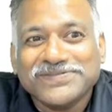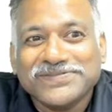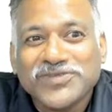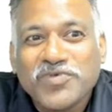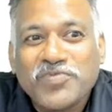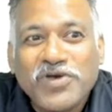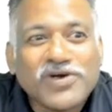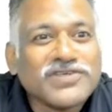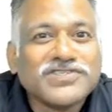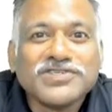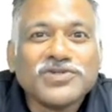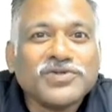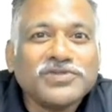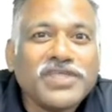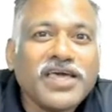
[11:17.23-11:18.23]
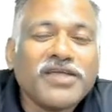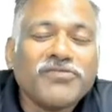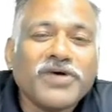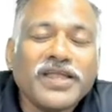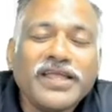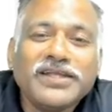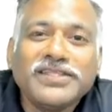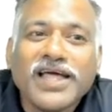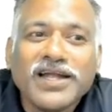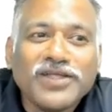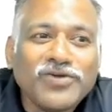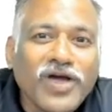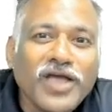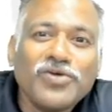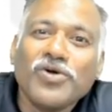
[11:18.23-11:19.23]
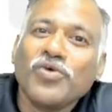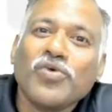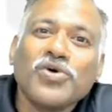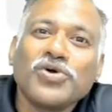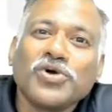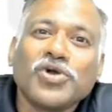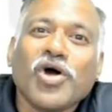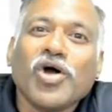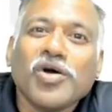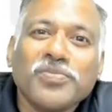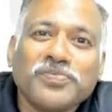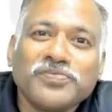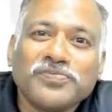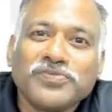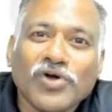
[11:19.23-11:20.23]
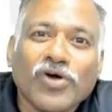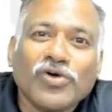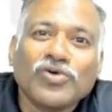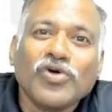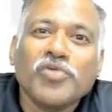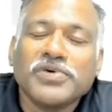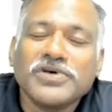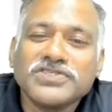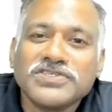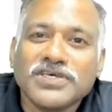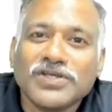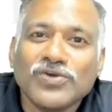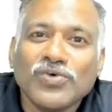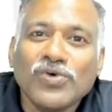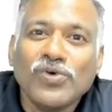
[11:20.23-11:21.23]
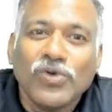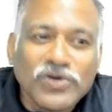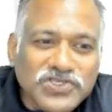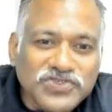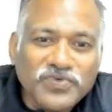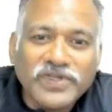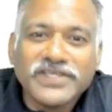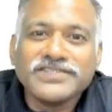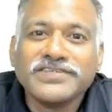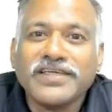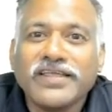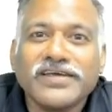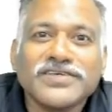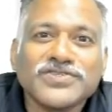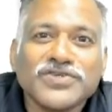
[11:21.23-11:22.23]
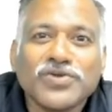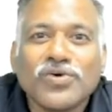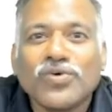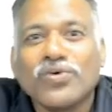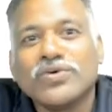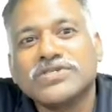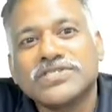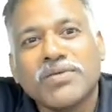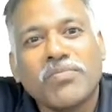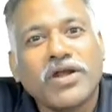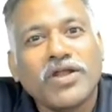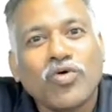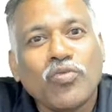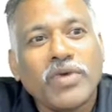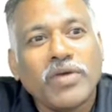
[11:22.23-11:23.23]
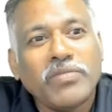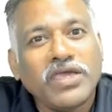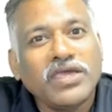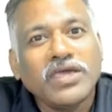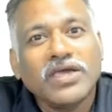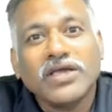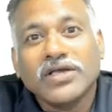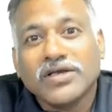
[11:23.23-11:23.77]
No, because, you know, they're worried that, you know, I don't want to talk to a person who looks very serious, you know, who is somebody who may be,